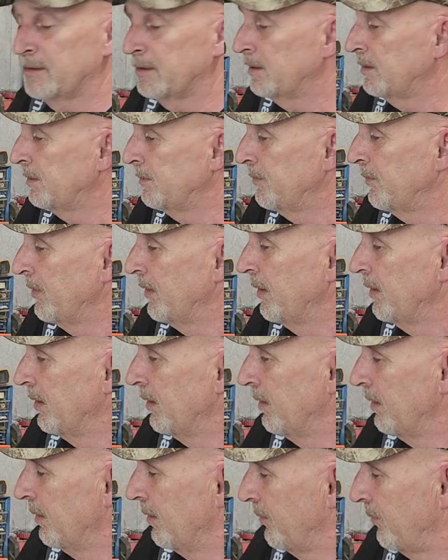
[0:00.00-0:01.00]
Um,
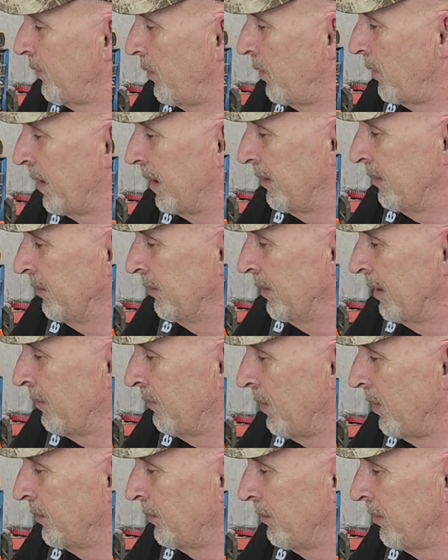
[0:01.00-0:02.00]
for what I do, they
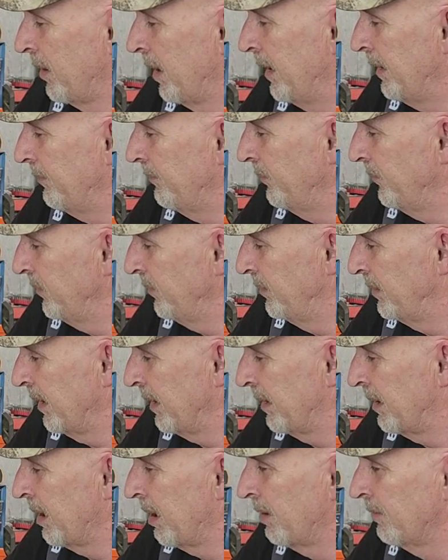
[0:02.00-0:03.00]
run great. You
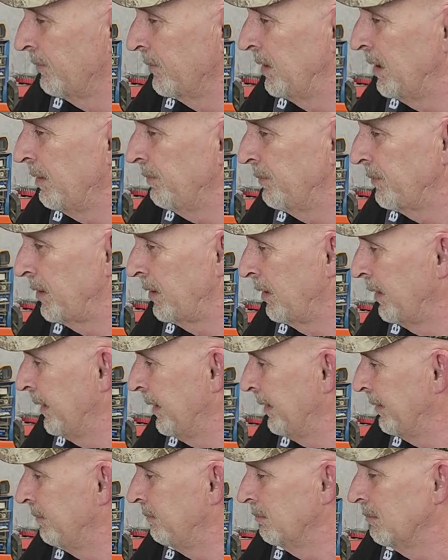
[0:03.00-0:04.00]
take care of them, keep them
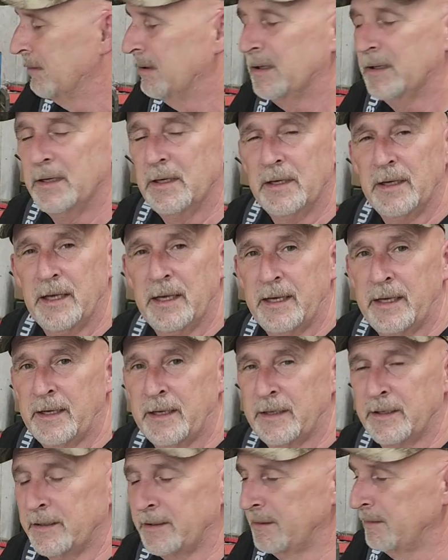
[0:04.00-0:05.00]
clean,
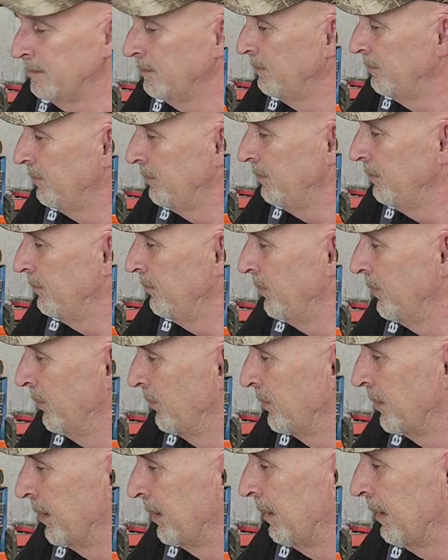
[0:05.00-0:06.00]
and
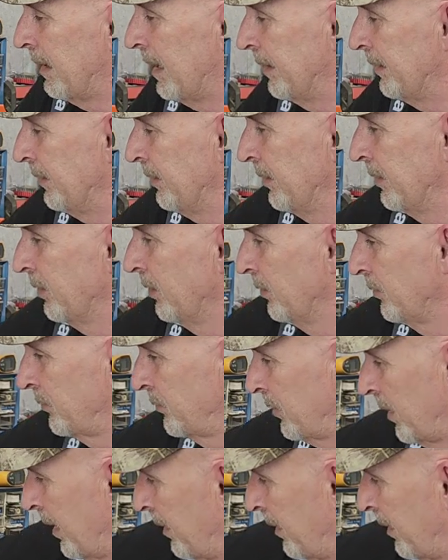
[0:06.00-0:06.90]
you'll get a lot of years.